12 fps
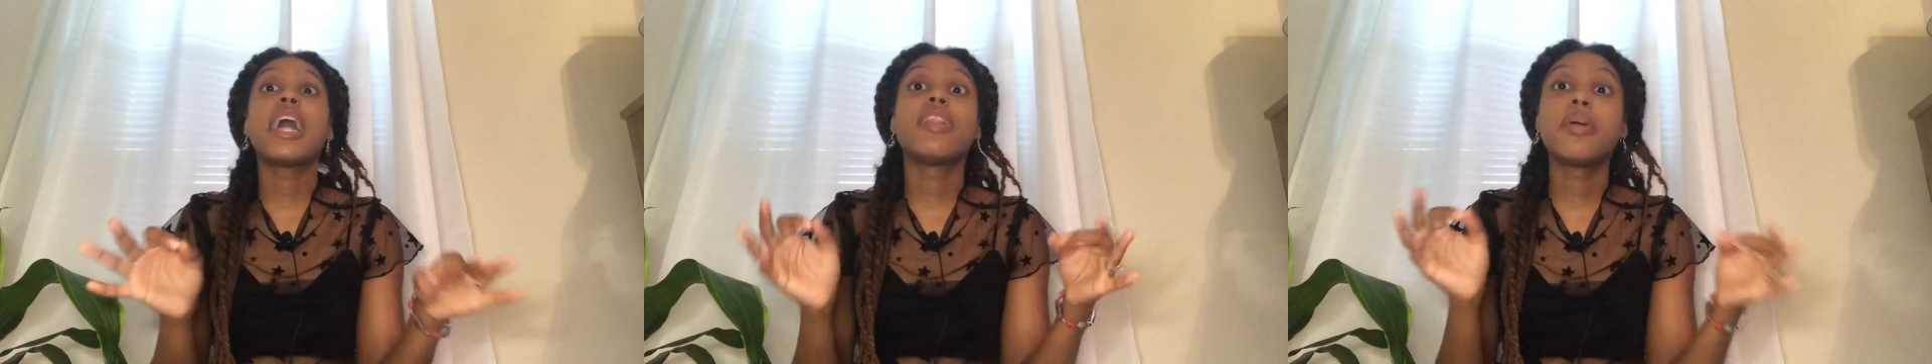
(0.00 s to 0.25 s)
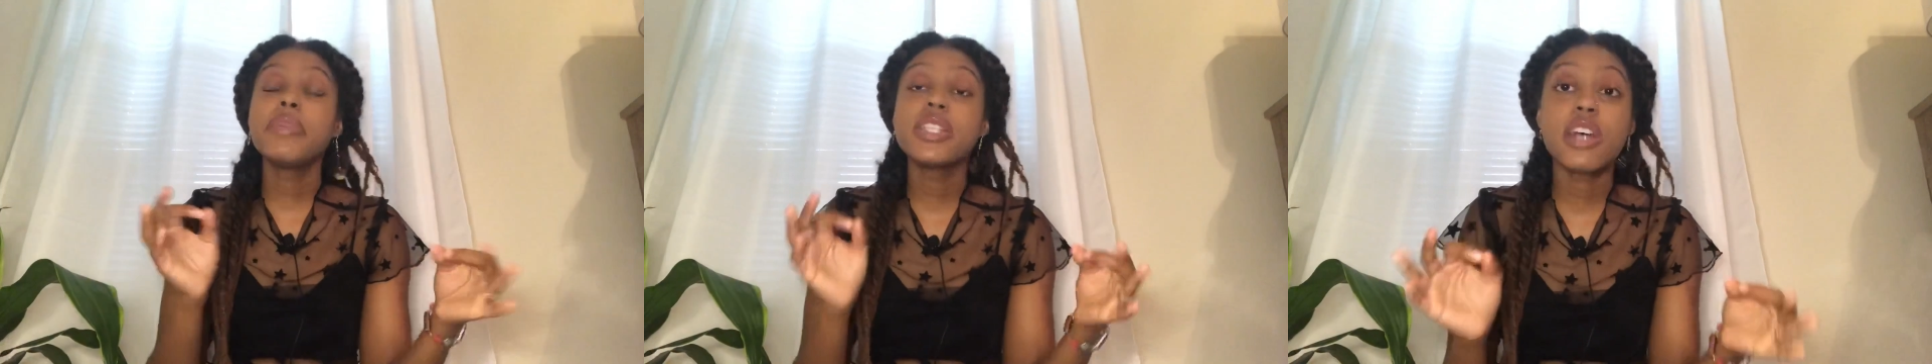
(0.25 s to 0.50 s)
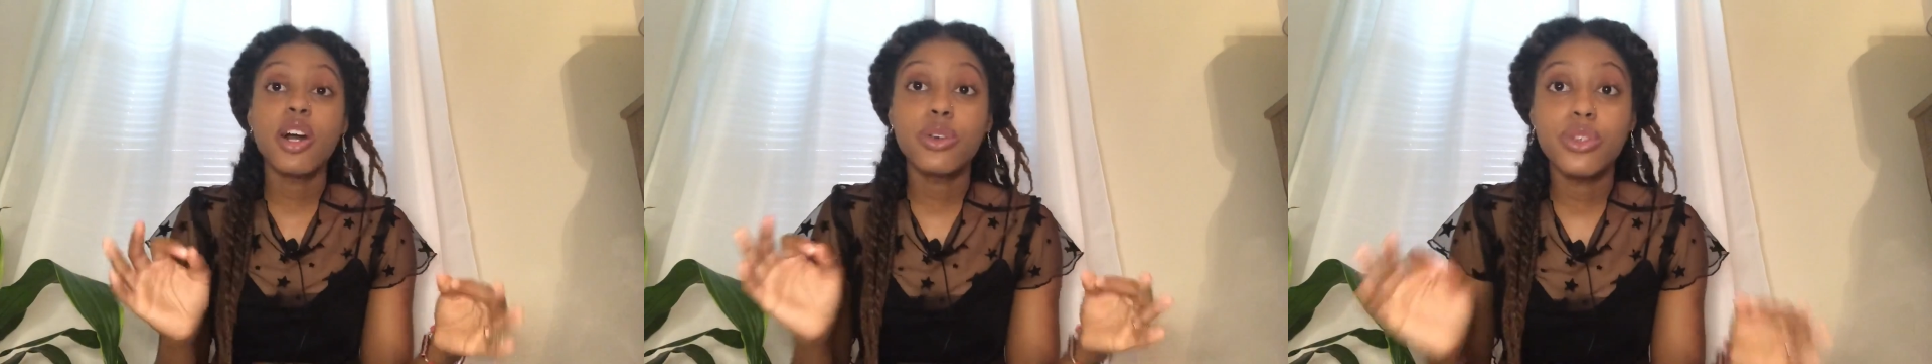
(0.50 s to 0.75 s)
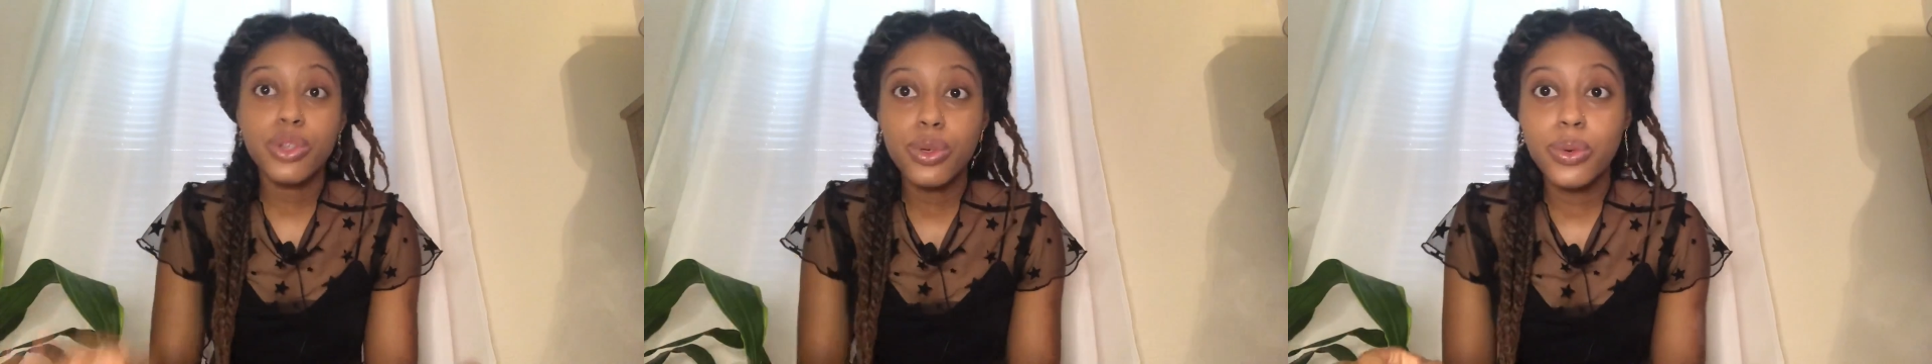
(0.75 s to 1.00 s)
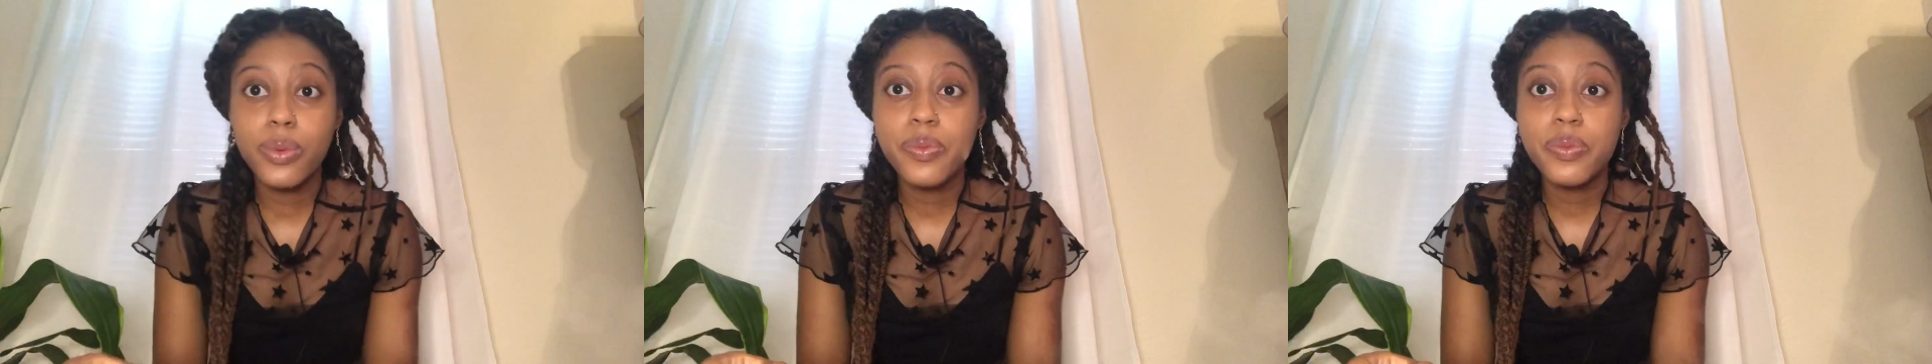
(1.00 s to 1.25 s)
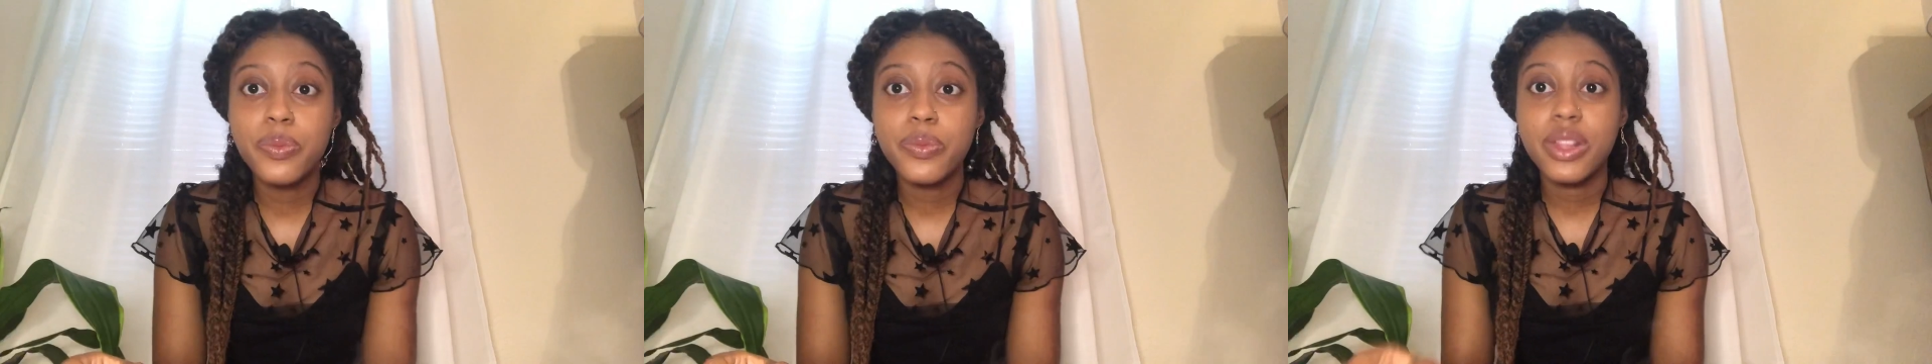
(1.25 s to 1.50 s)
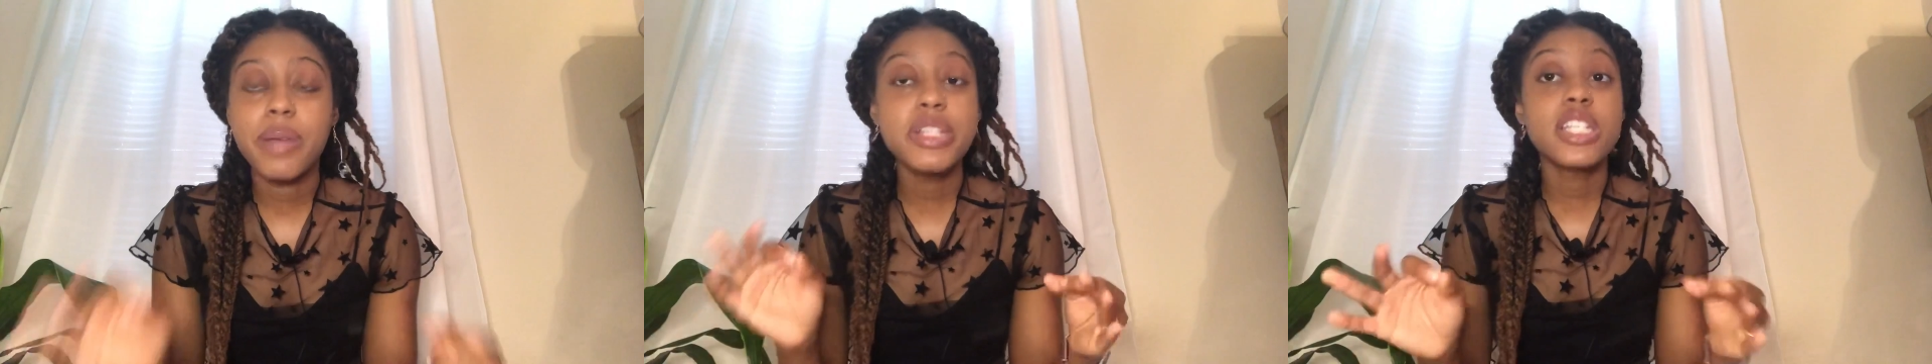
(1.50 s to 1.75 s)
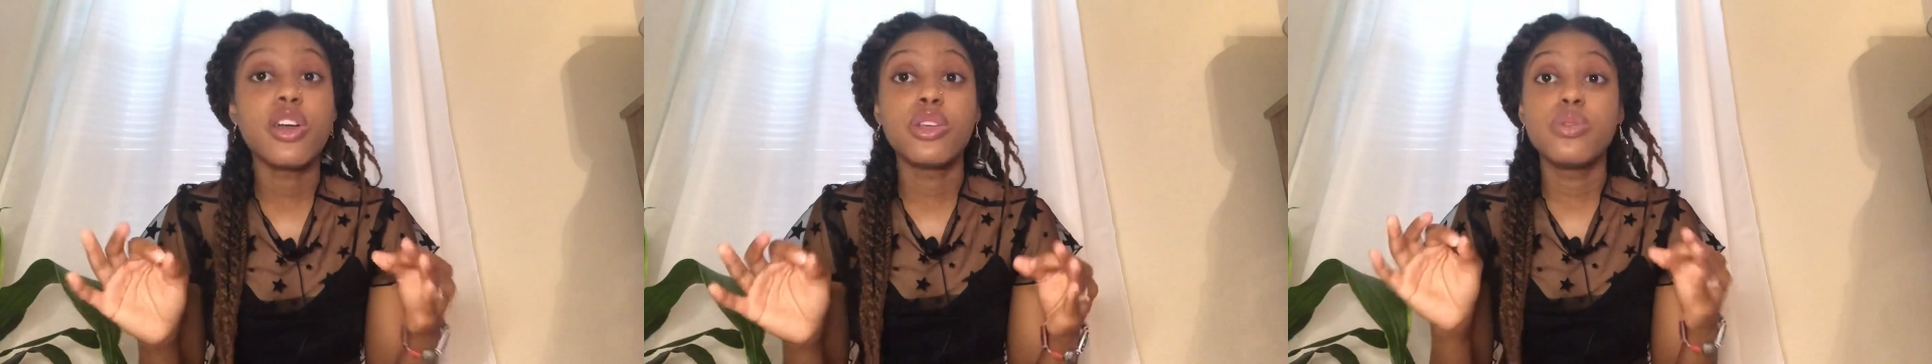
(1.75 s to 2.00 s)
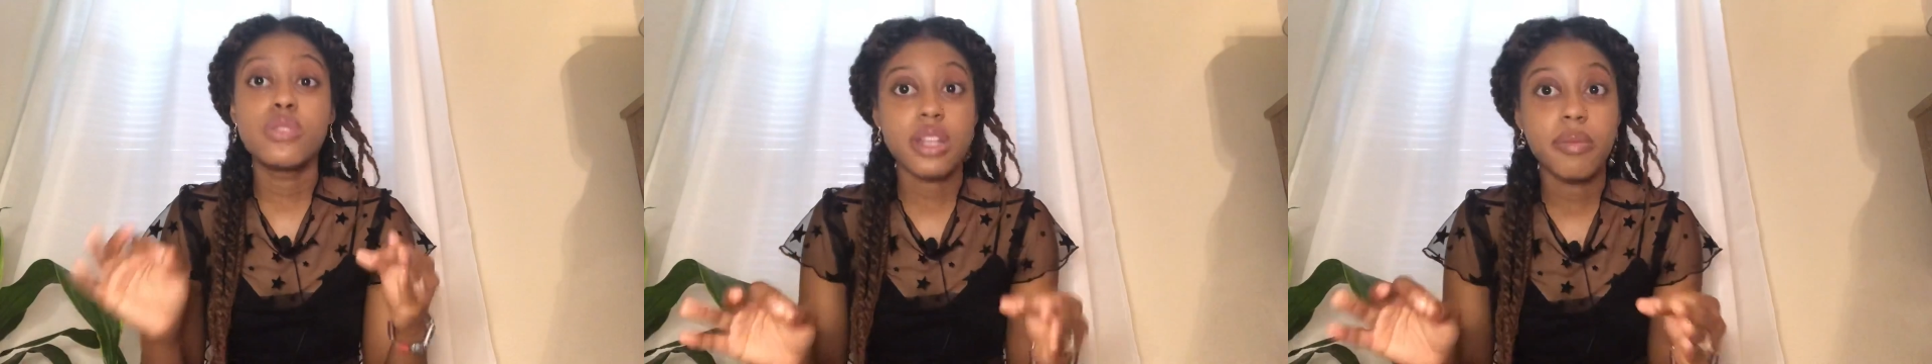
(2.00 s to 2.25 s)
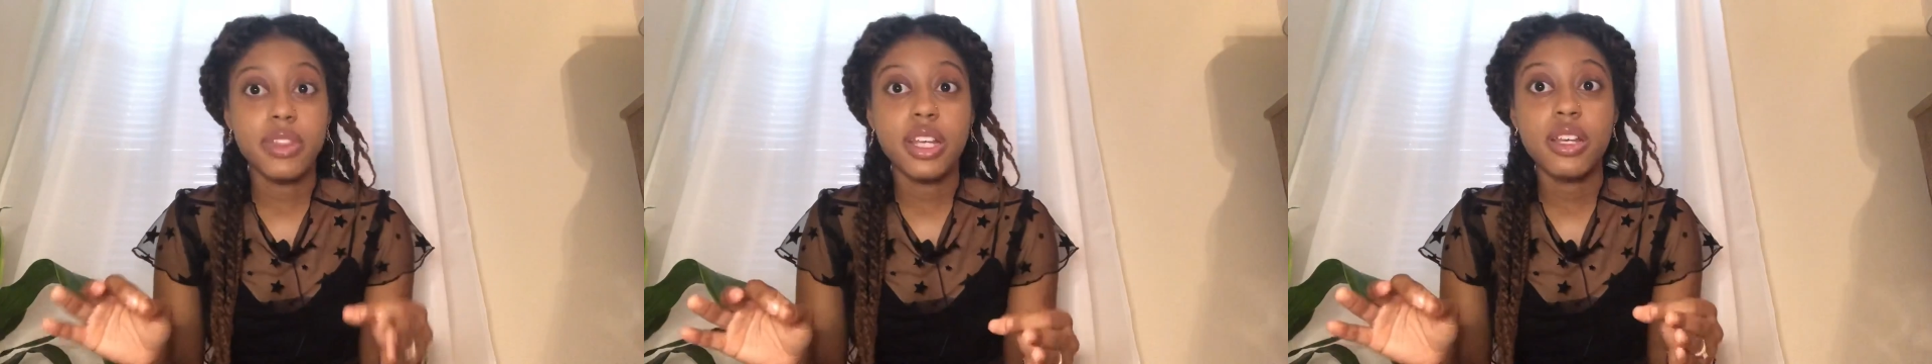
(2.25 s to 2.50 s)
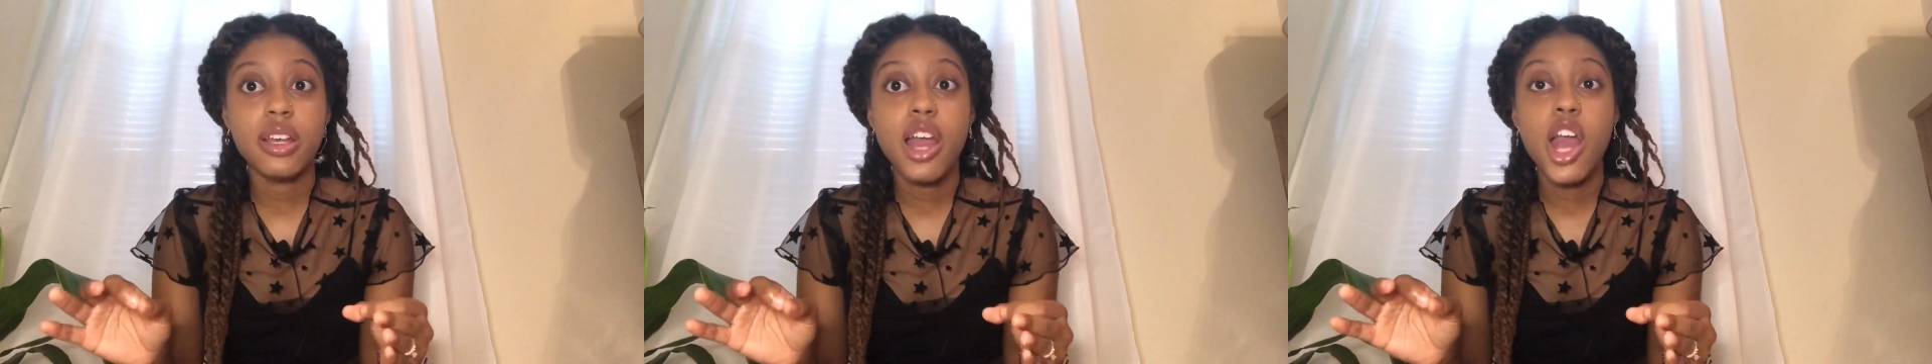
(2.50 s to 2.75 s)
And let me tell you something.